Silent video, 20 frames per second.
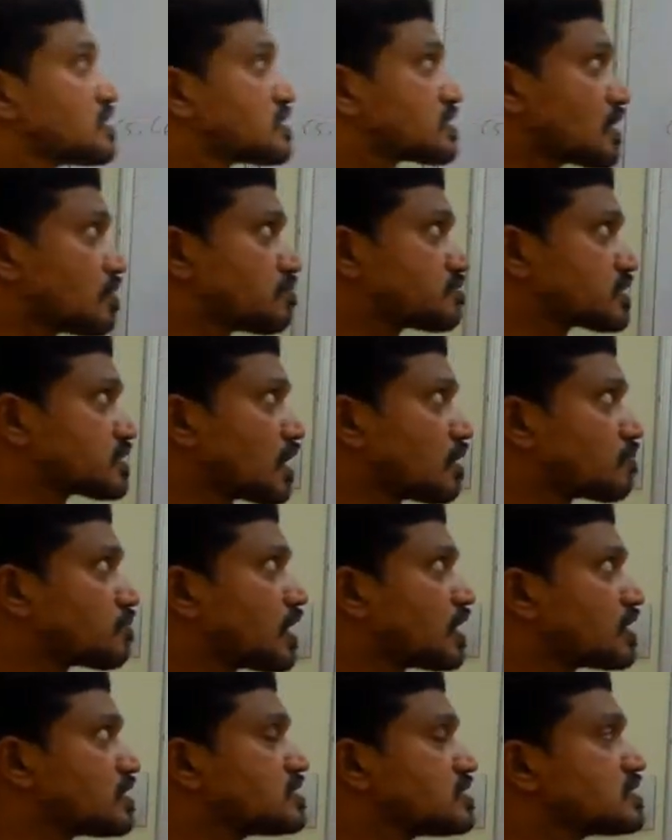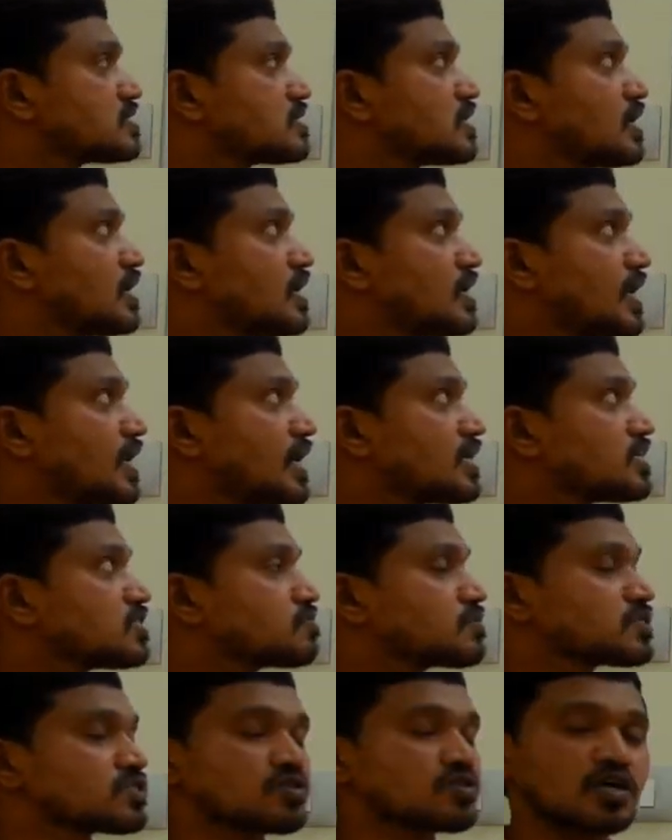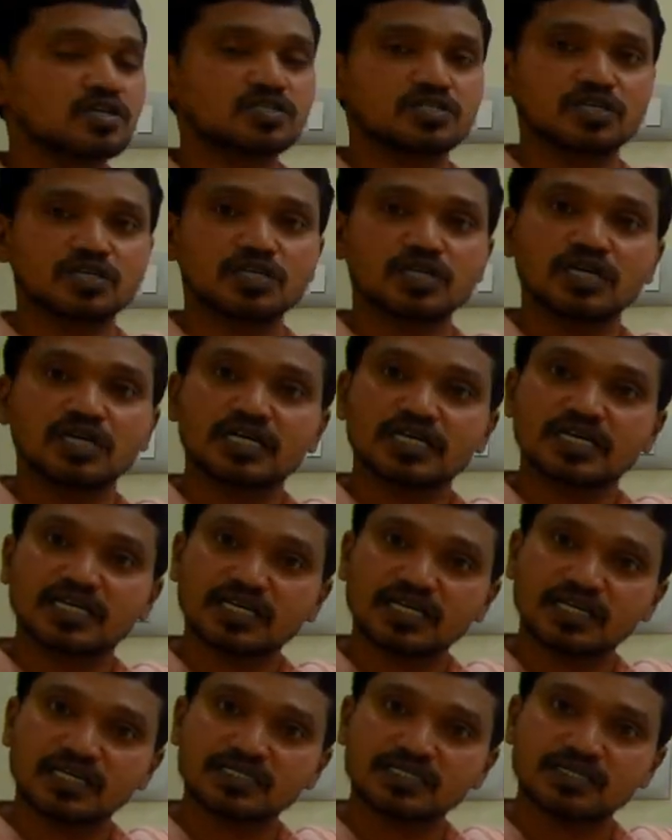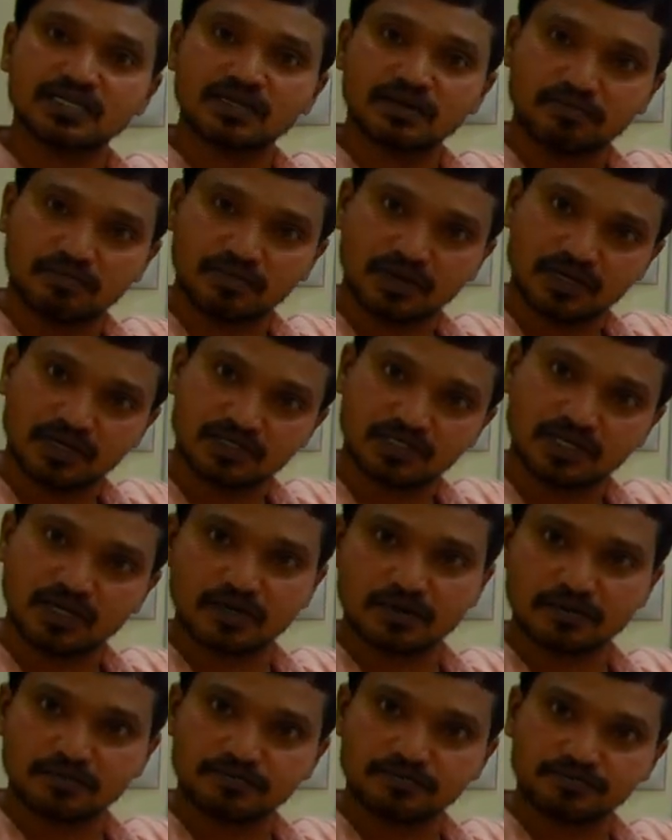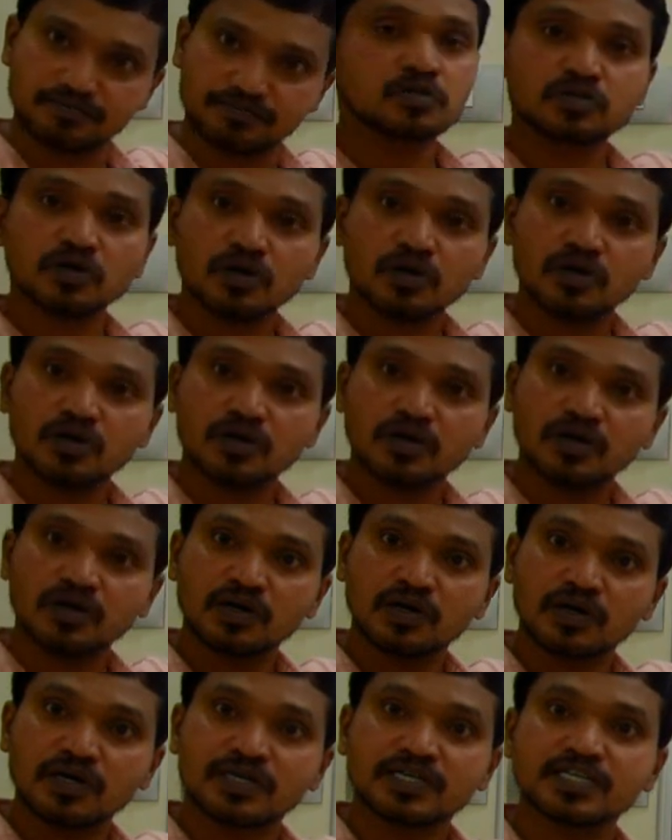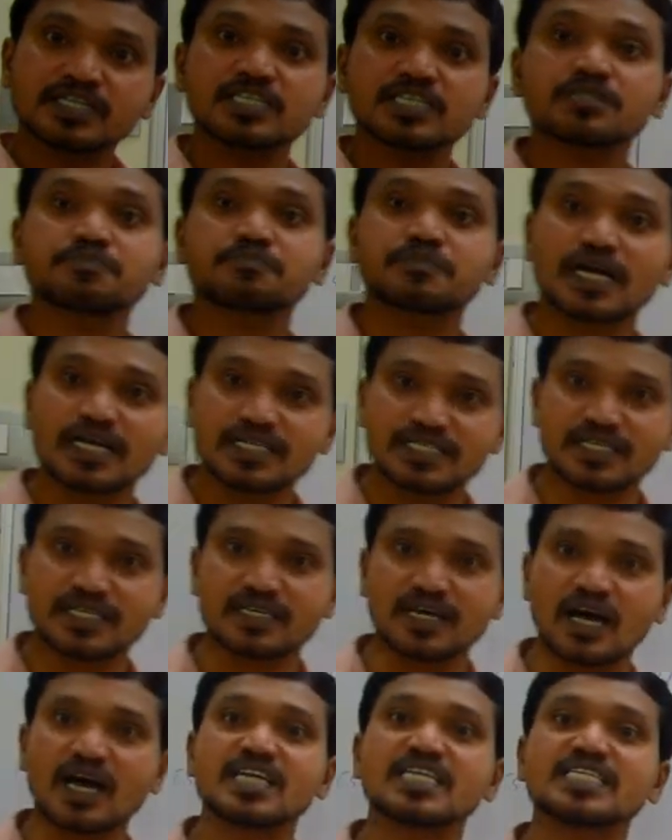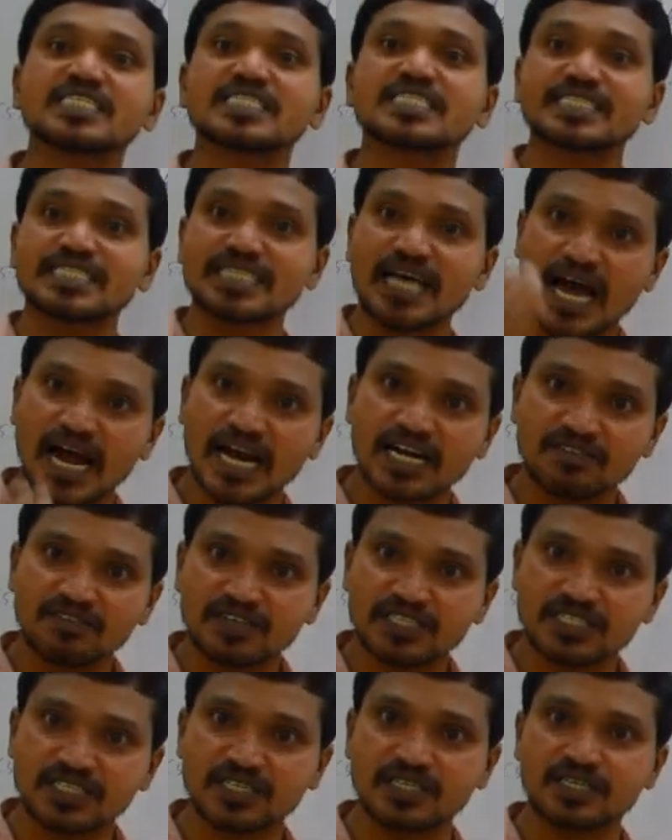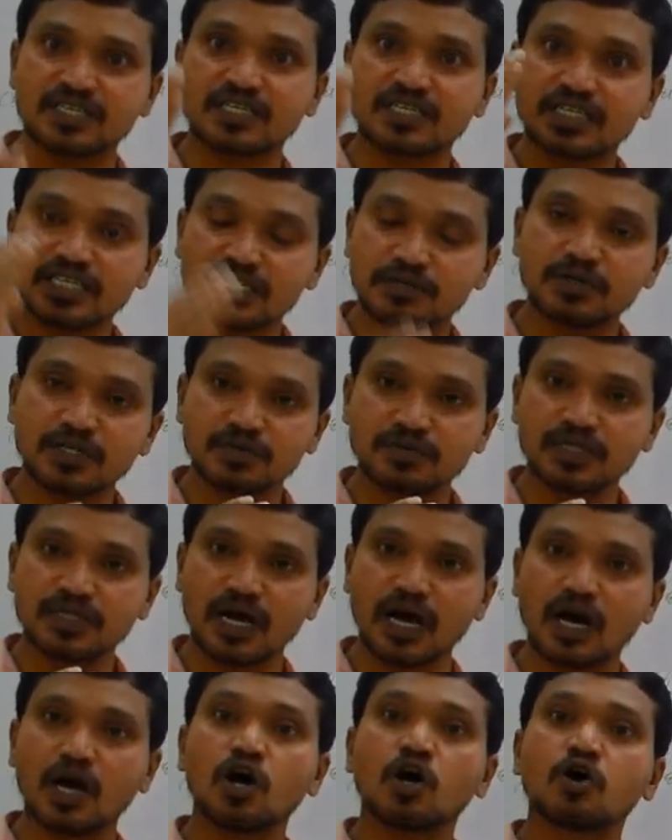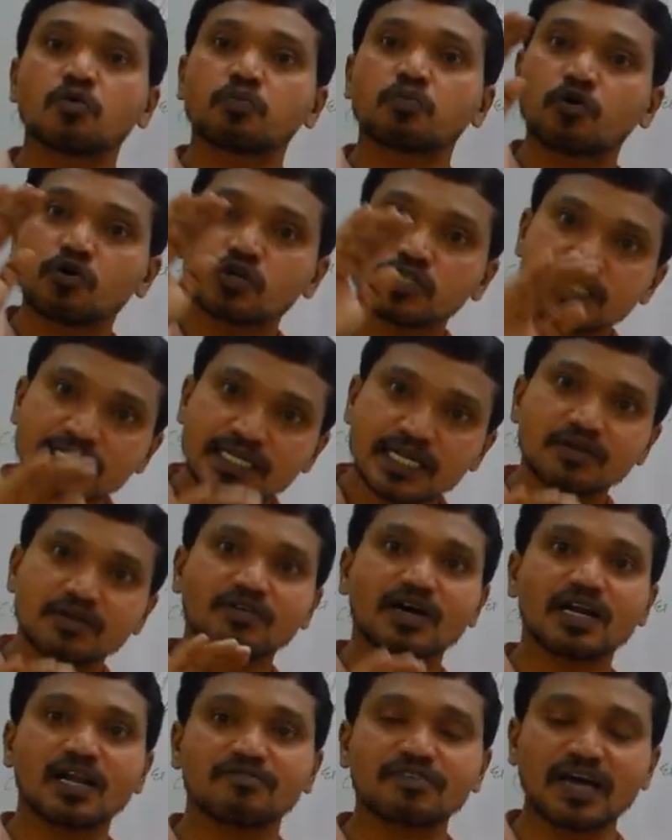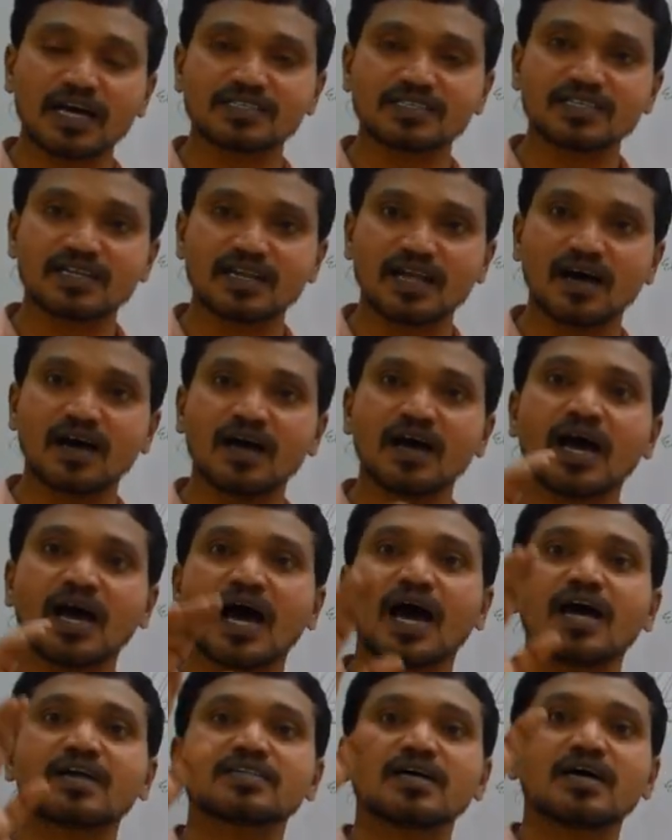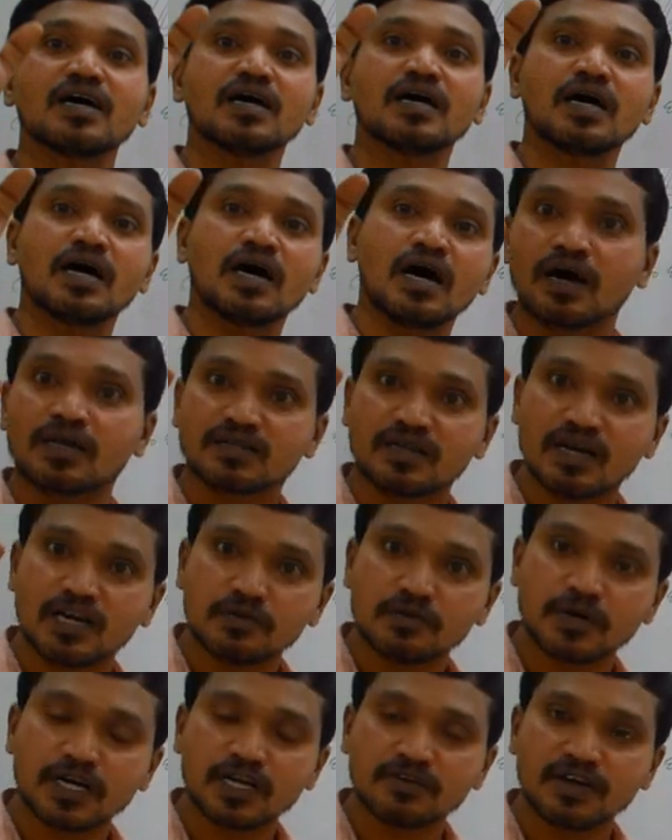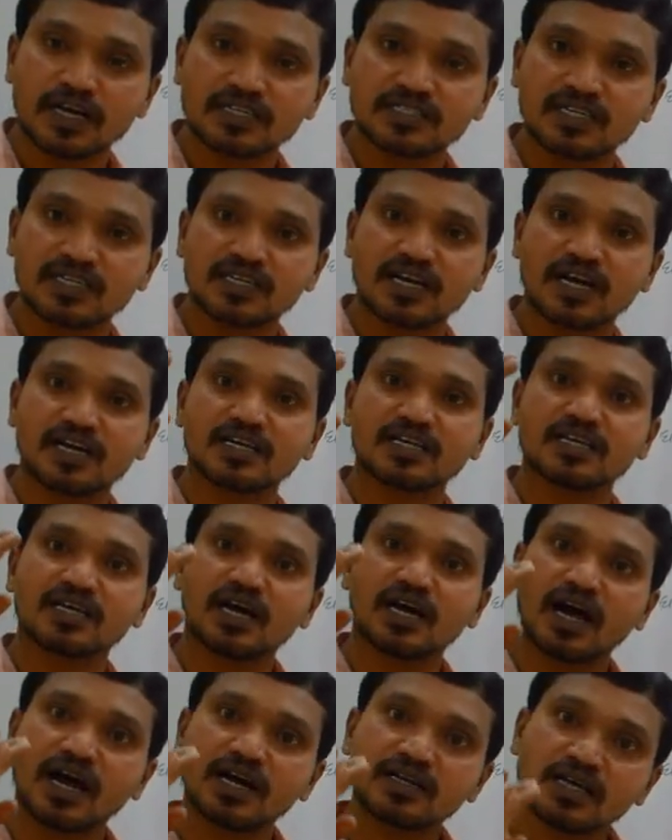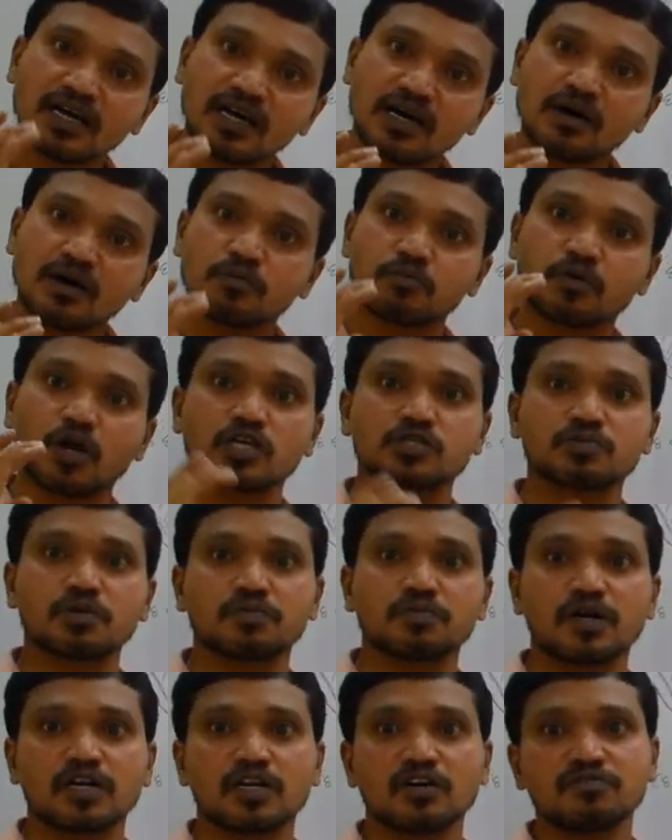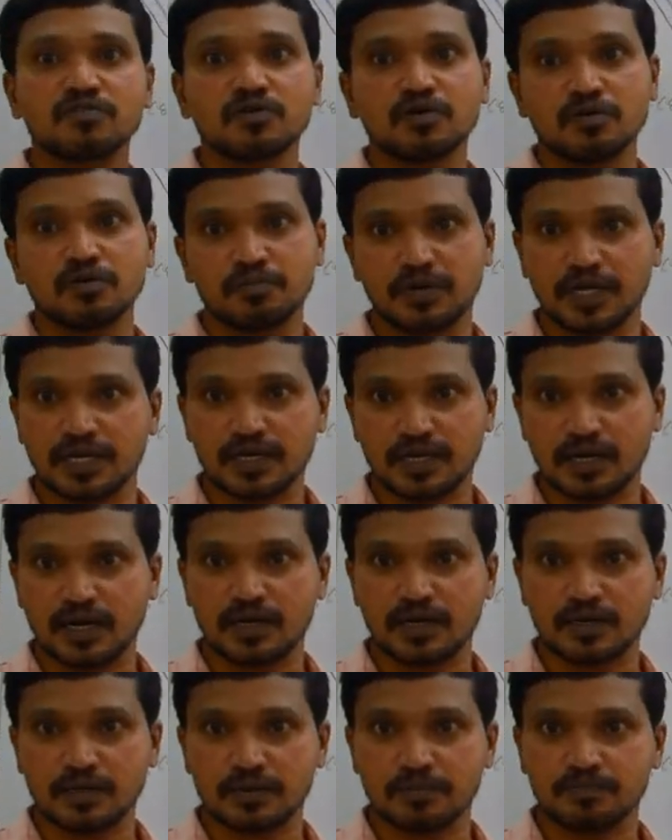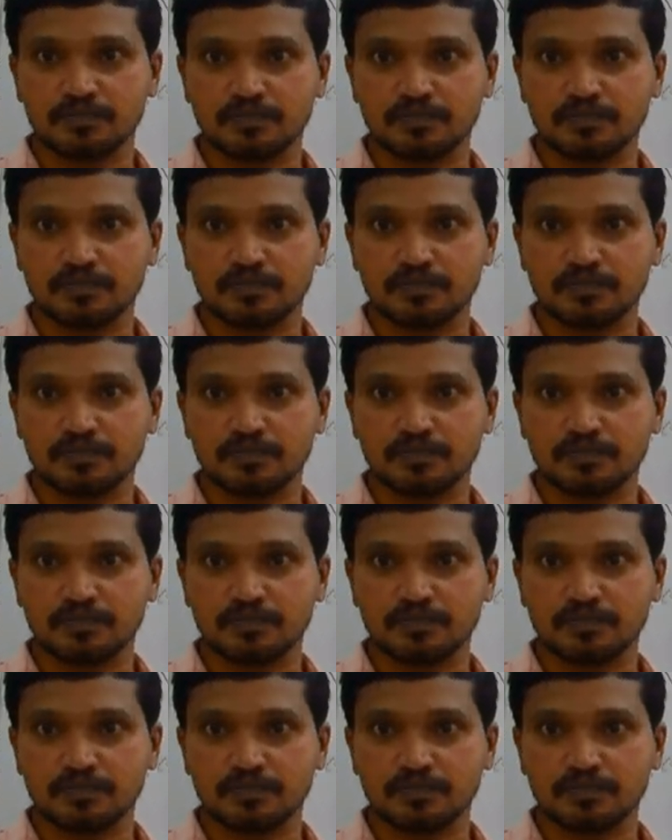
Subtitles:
Subscapularis, latissimus dorsi, teres major. So it is present or it is sandwiched in between the posterior wall of axilla and the third part of axillary artery and the proximal part of brachial artery.